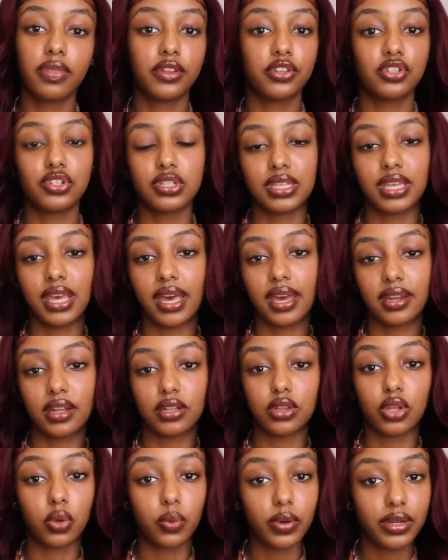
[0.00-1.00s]
then just get a
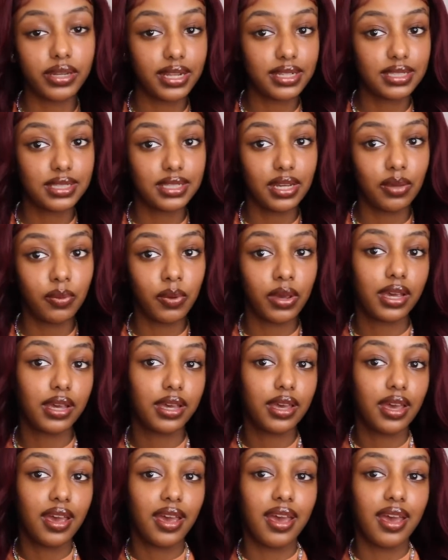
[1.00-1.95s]
lower density wig.